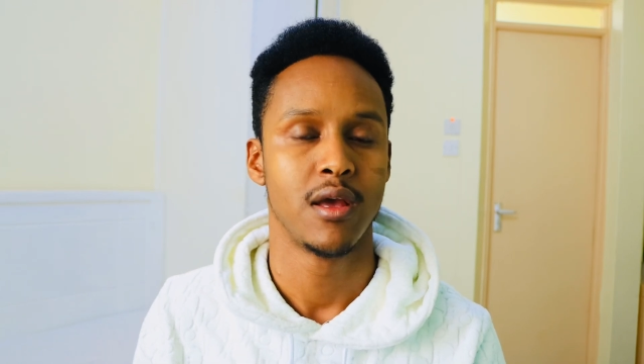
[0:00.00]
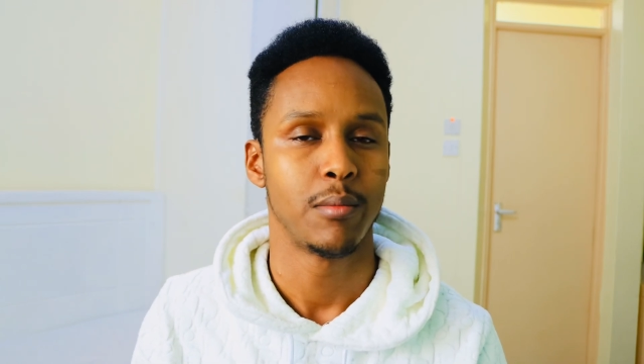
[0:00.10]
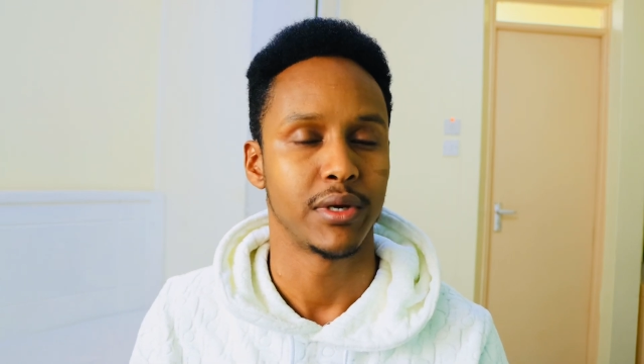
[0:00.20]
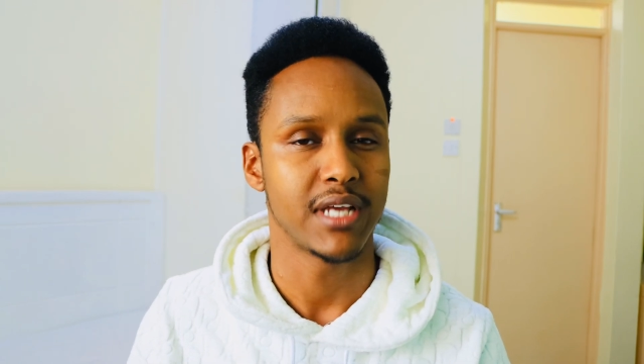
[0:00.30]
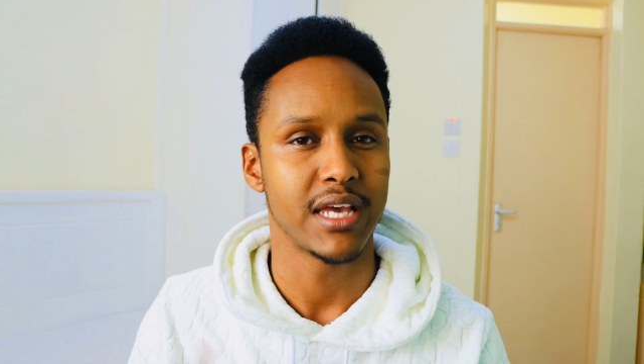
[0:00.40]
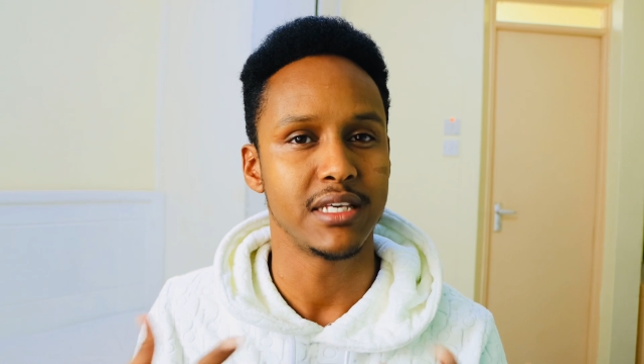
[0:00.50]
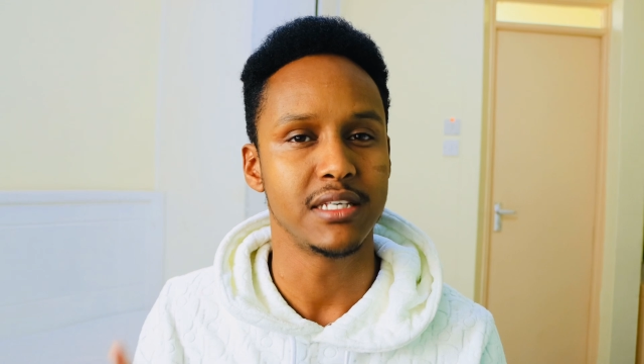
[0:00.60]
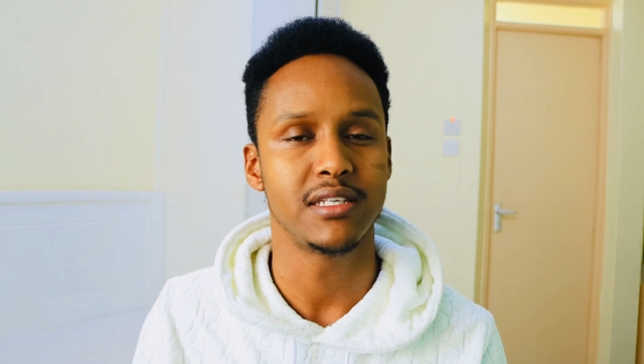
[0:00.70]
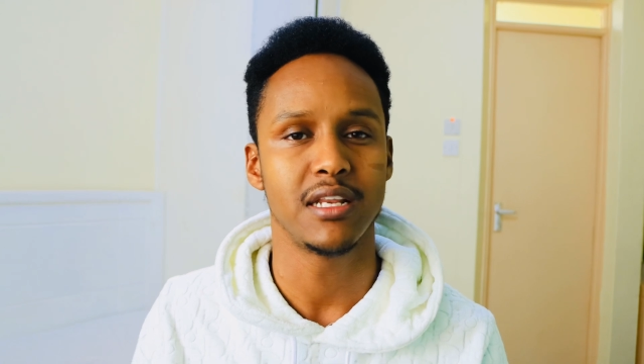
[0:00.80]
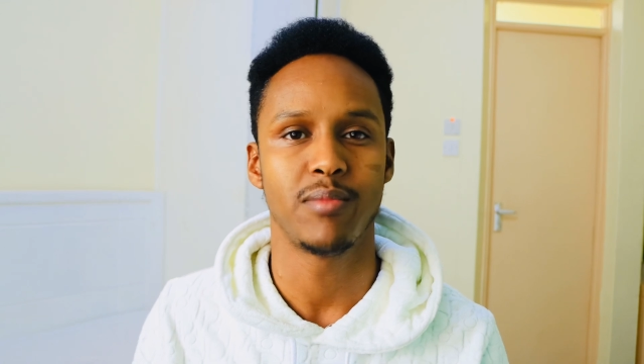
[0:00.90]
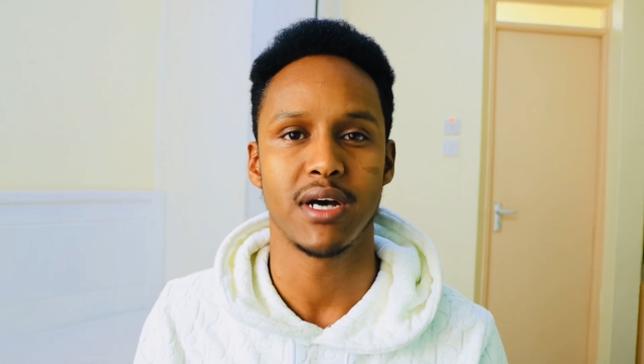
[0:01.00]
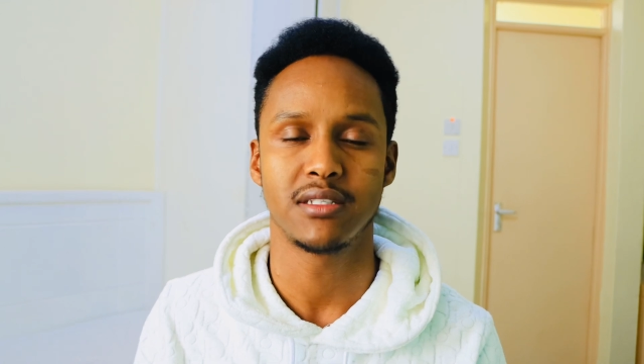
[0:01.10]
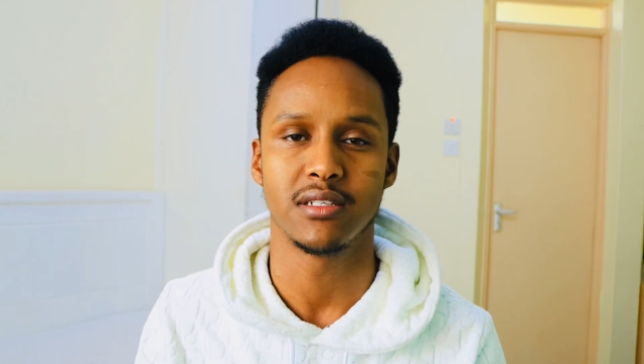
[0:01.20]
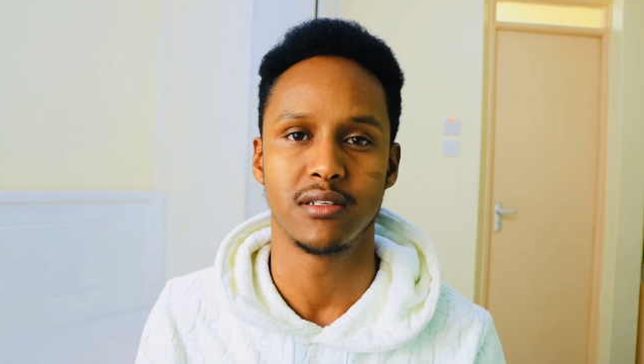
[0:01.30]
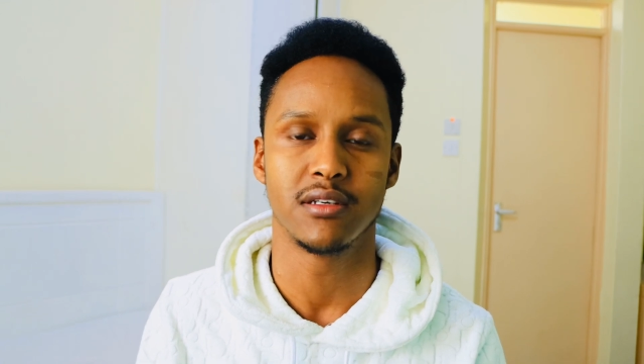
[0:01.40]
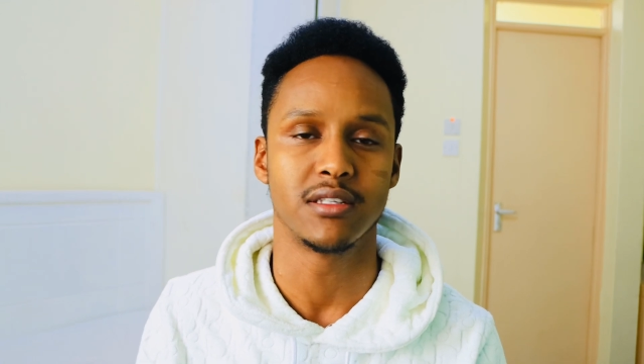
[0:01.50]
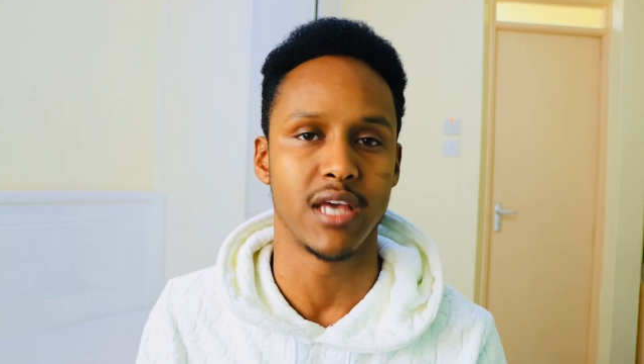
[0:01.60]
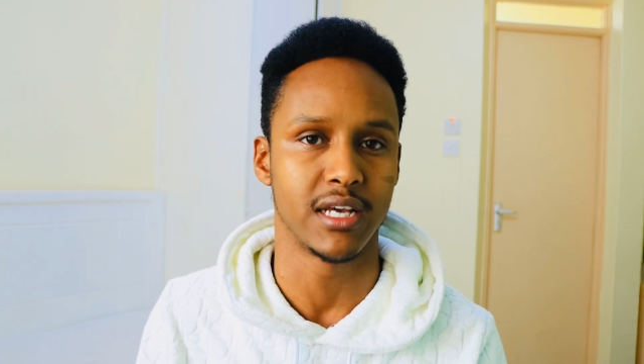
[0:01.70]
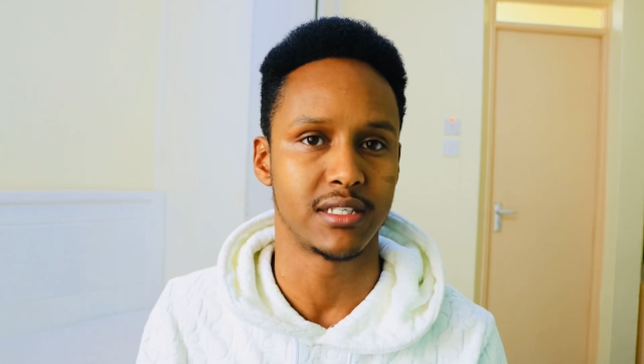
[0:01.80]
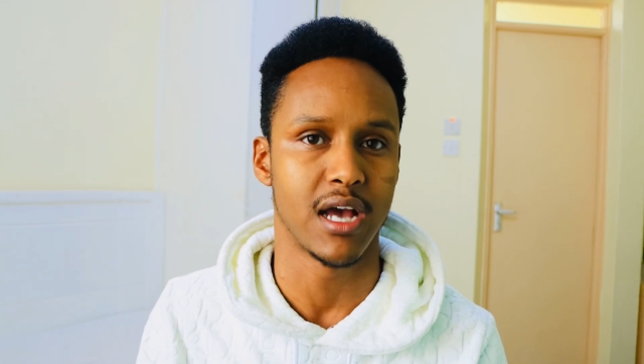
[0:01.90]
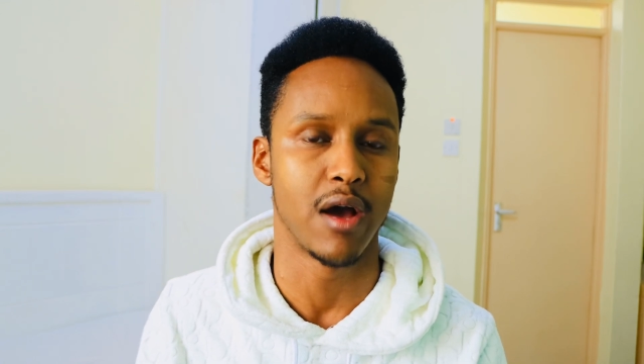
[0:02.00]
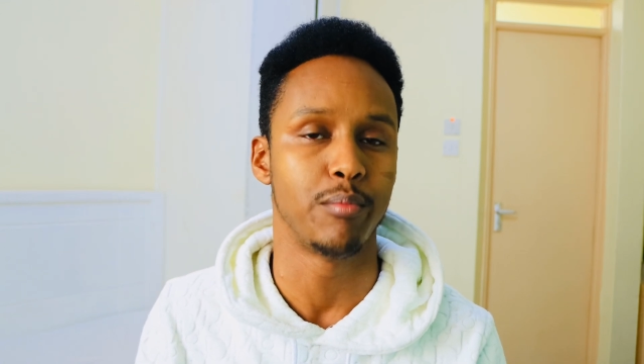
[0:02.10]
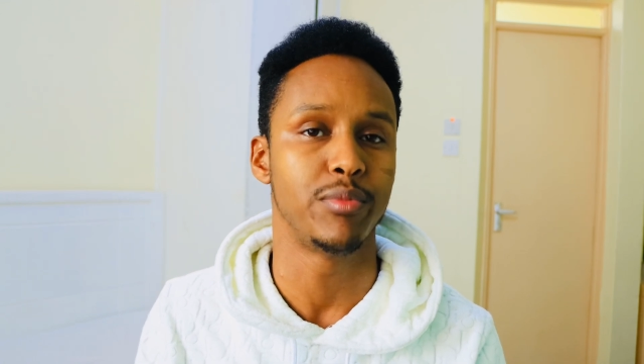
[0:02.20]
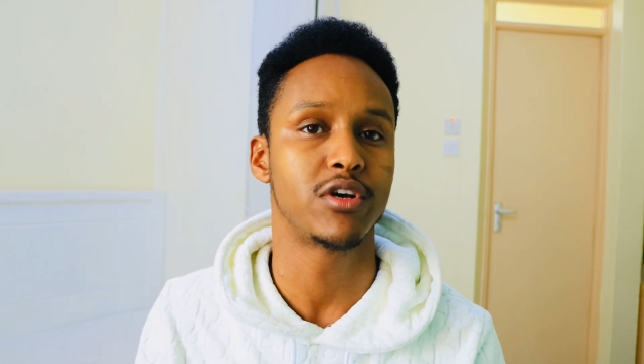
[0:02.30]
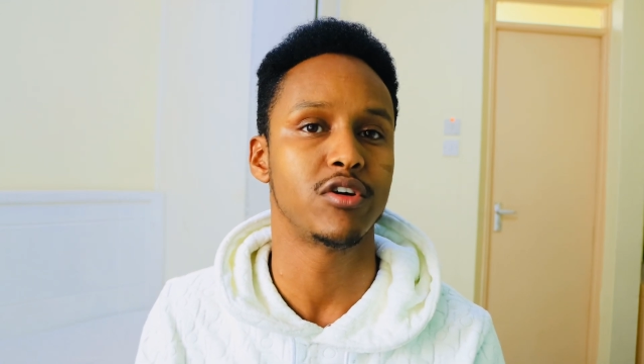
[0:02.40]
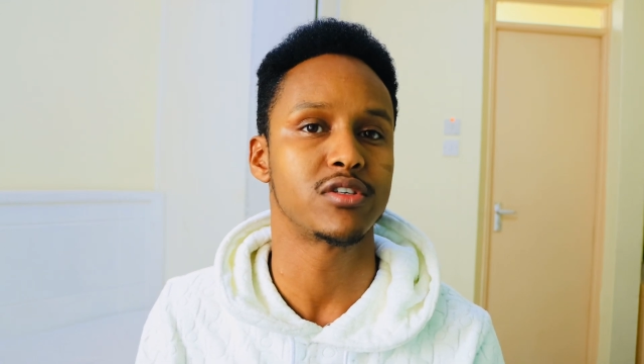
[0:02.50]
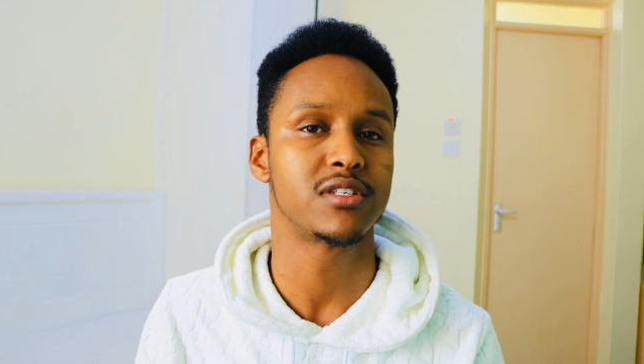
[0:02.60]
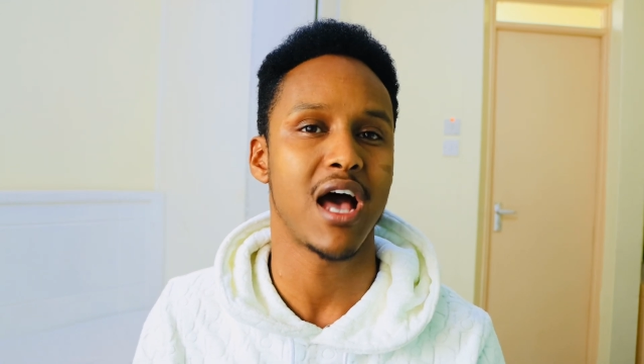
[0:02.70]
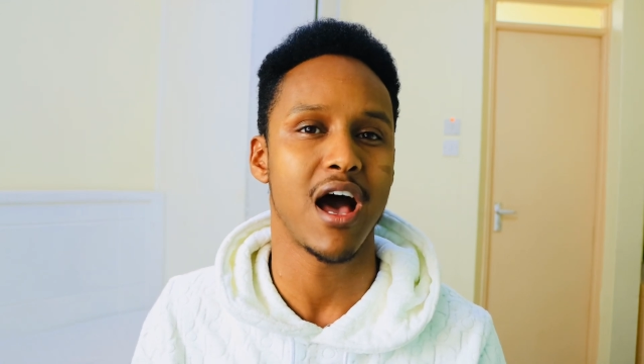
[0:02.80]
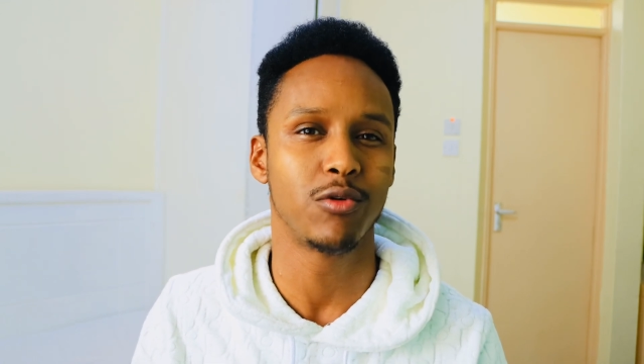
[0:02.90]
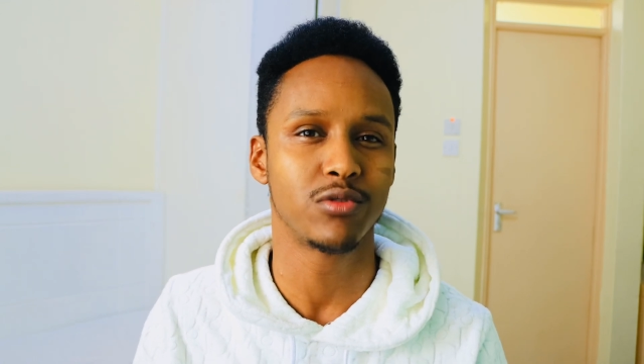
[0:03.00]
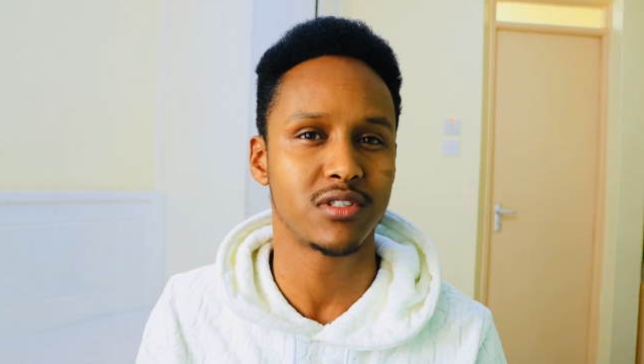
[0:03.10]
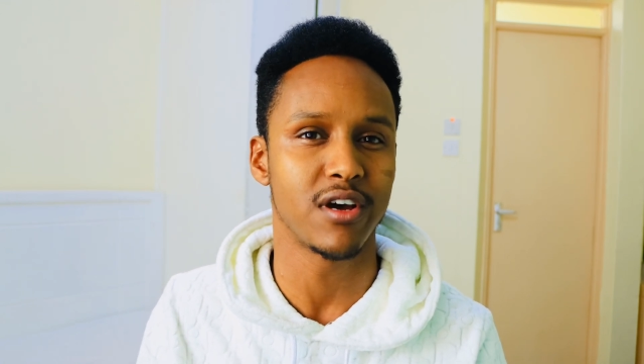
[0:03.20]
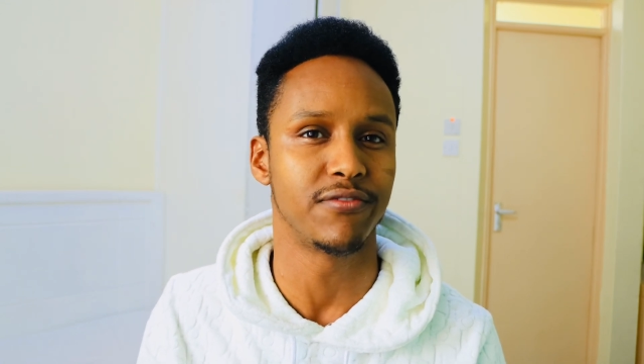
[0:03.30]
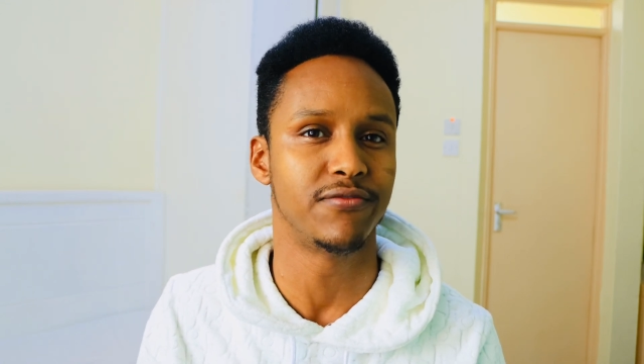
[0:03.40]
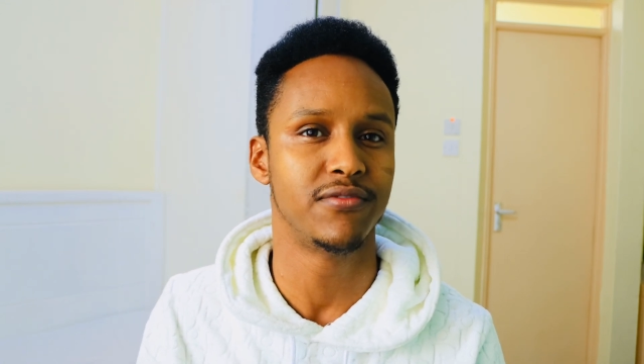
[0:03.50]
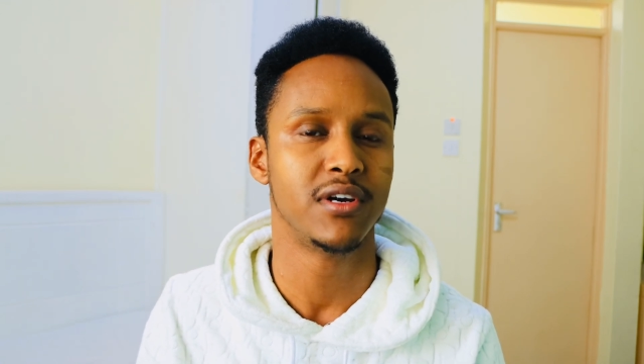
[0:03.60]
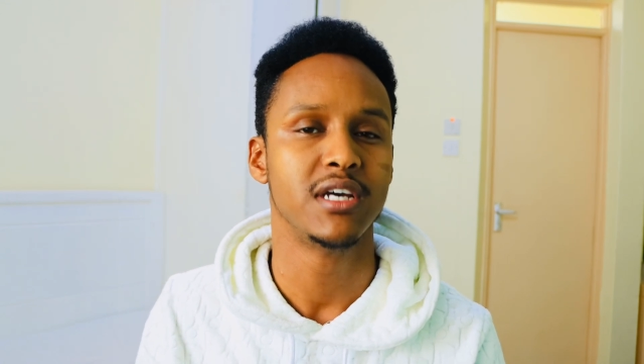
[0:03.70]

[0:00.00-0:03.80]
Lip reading: But I easily passed the exam because how tough